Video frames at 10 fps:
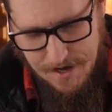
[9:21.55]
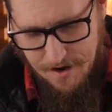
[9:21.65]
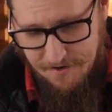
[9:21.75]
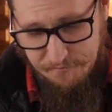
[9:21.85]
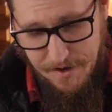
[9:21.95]

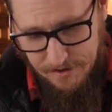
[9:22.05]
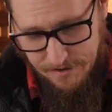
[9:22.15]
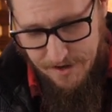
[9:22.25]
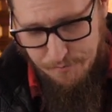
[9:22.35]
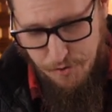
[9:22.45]
I've made a
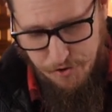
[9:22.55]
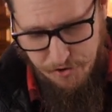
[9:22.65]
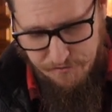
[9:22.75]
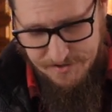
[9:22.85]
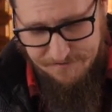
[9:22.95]
lot of pour
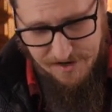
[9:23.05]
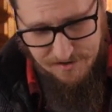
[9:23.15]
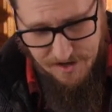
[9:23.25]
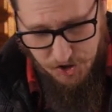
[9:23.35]
overs. I've had a lot